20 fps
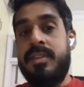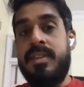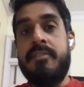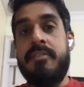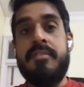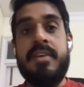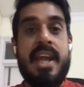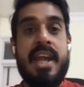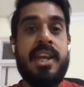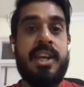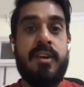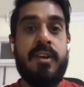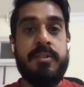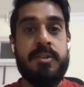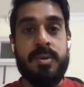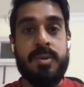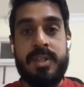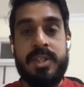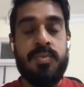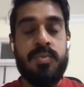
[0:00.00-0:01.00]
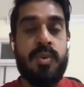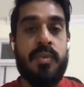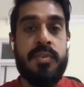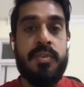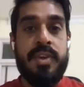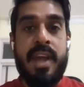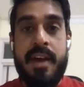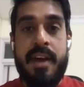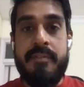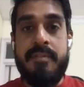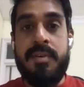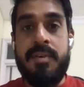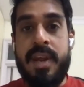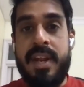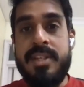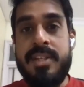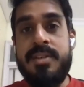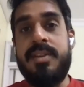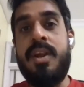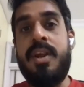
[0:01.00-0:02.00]
variety of sources what we have,
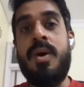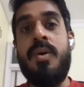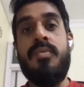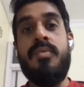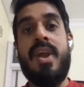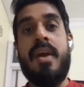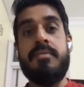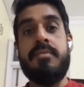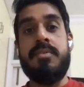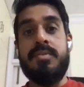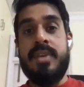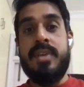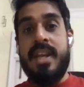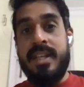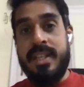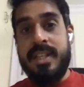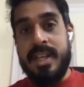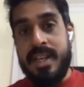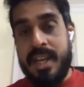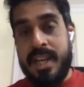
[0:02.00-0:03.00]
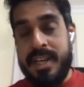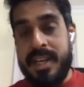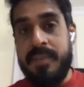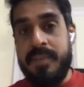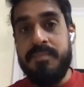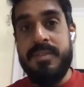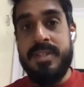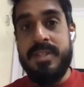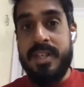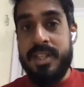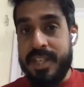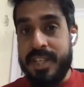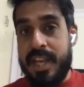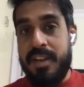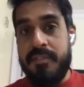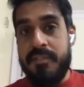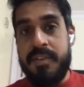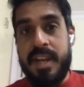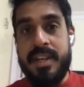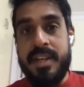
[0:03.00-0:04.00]
right? So now we have to read the data, such
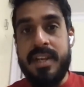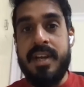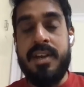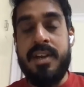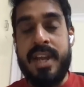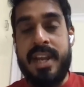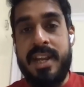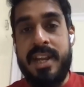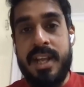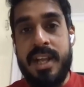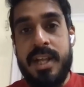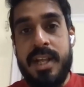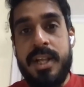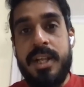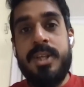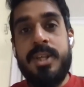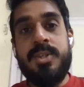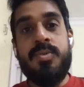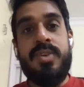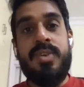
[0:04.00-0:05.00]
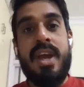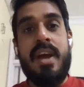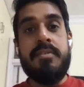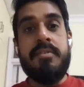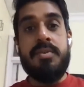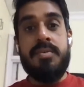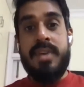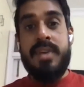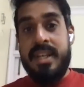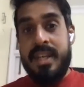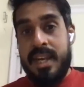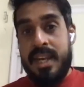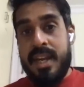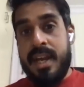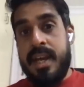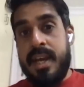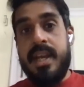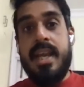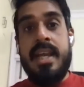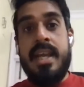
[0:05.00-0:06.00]
kind of data, right? So we have to read
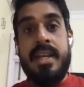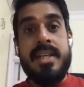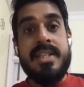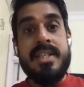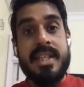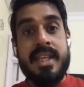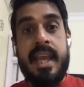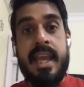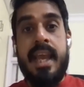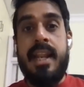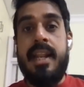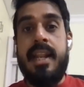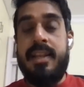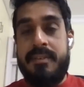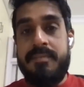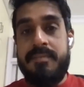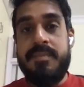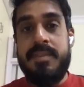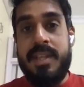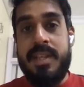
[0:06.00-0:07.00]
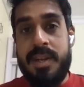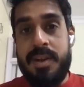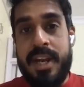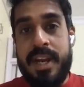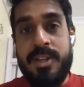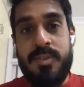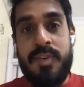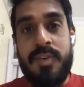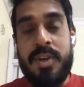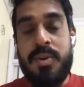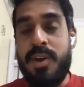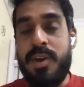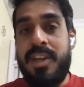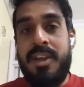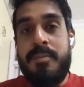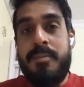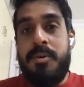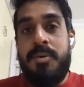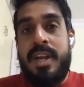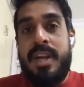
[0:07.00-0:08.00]
data in a scale, right? So we're
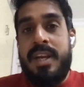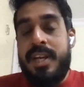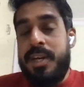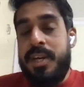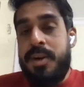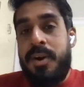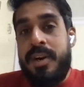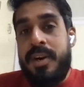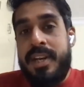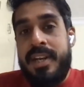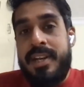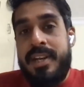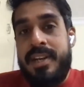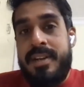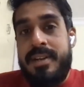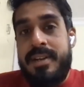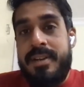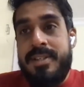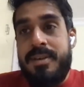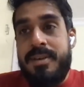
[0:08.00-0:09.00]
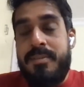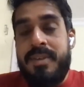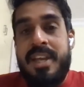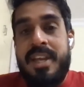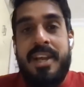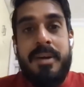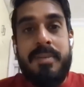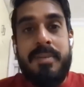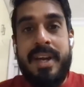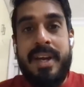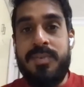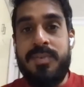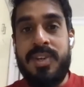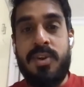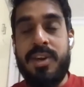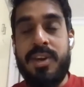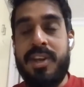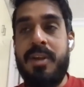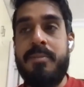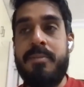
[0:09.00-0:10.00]
talking about data not in some gigabytes, we're
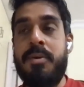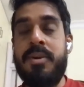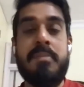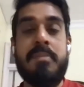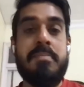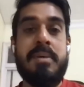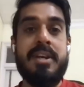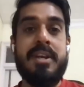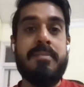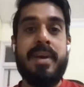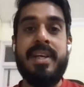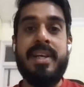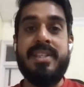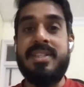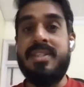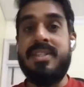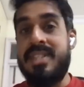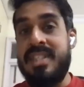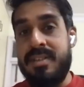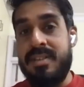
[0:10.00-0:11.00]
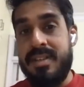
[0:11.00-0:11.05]
talking about in petabytes,